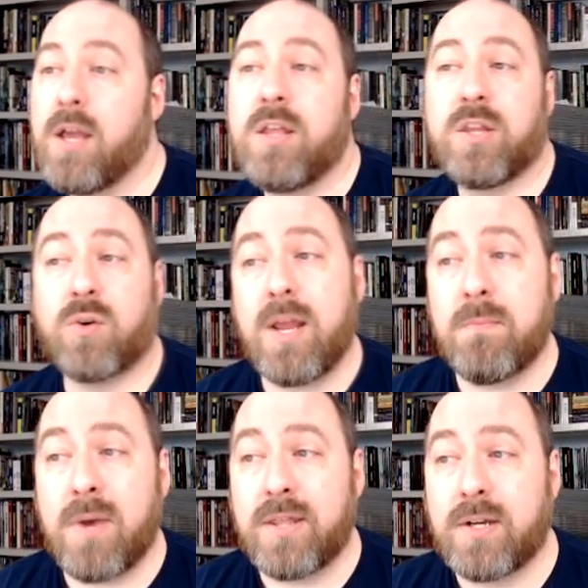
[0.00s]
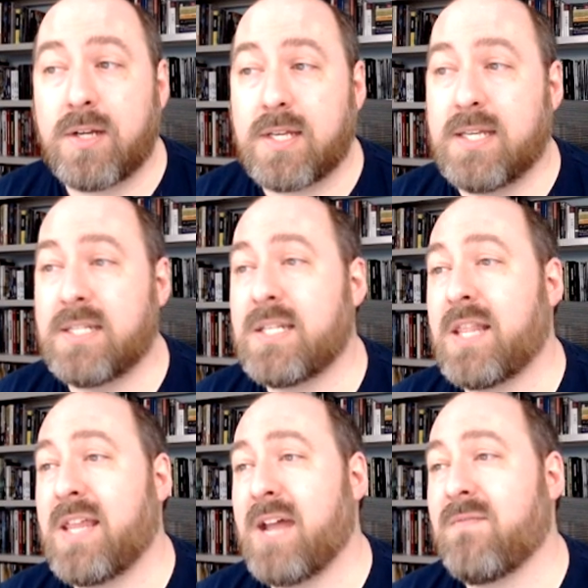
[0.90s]
The Great Mother is
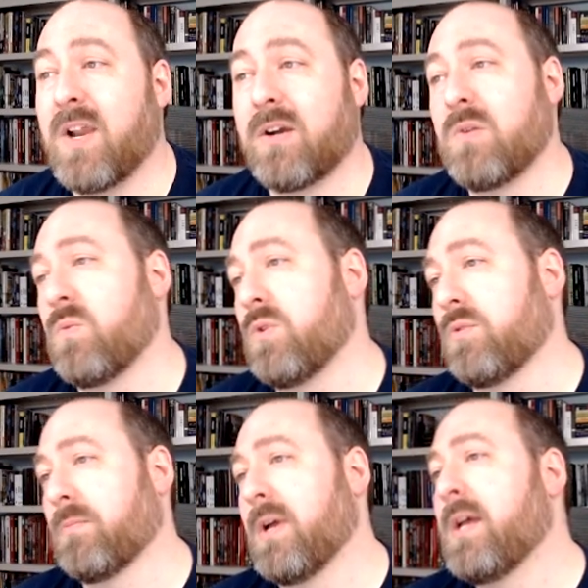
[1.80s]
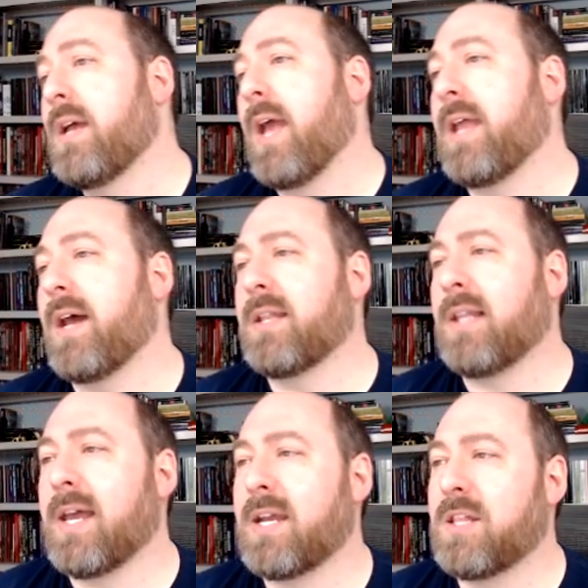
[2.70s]
that very womb, and
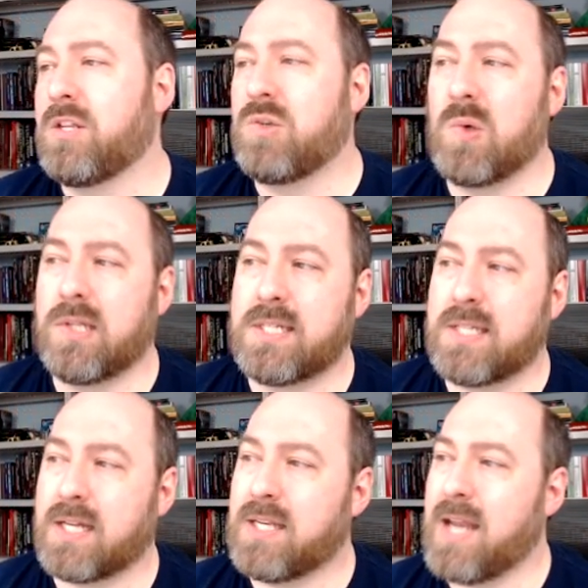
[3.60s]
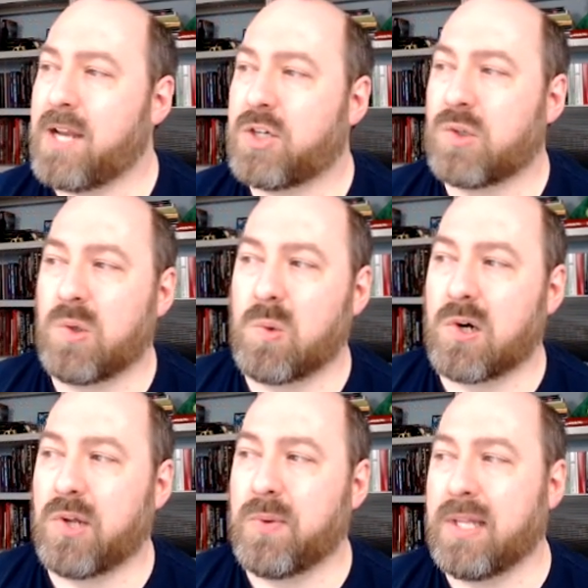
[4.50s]
unlike the dualistic natural
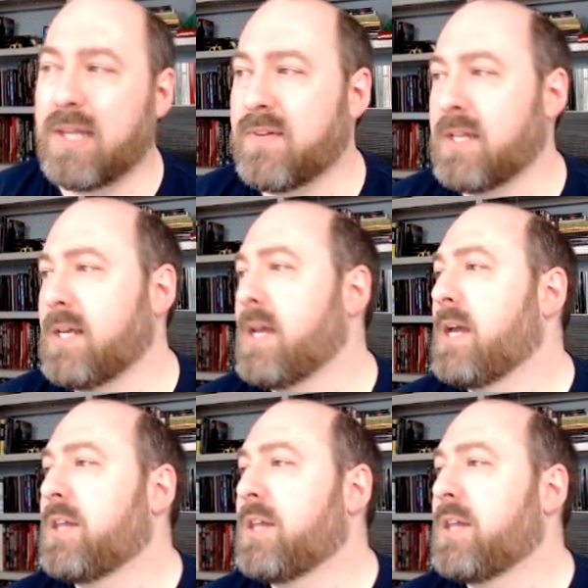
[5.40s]
world we live in,